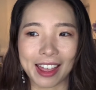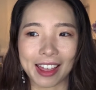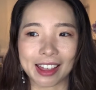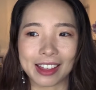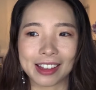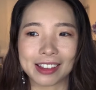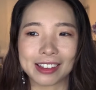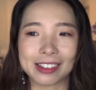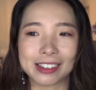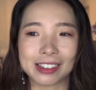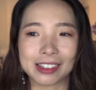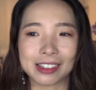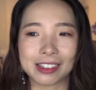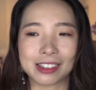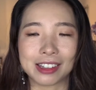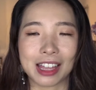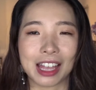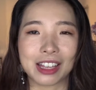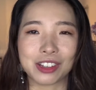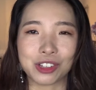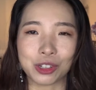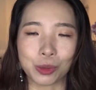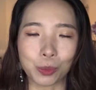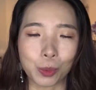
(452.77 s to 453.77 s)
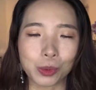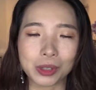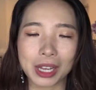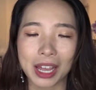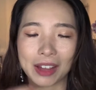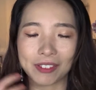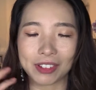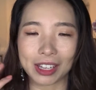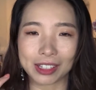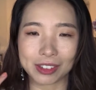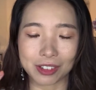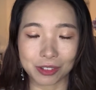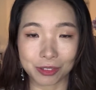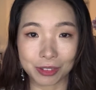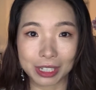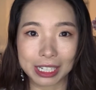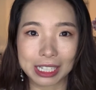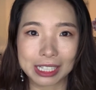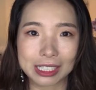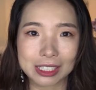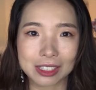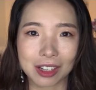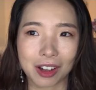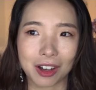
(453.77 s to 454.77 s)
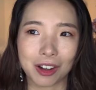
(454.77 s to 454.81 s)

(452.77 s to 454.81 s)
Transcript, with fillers: And then you won't have at the risk